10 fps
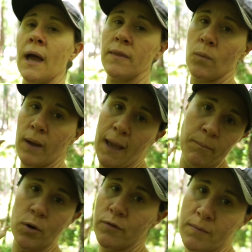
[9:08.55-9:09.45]
and then we
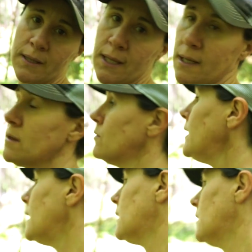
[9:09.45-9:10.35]
move them at the end of the
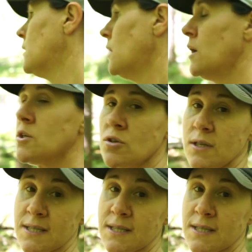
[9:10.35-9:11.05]
week. So the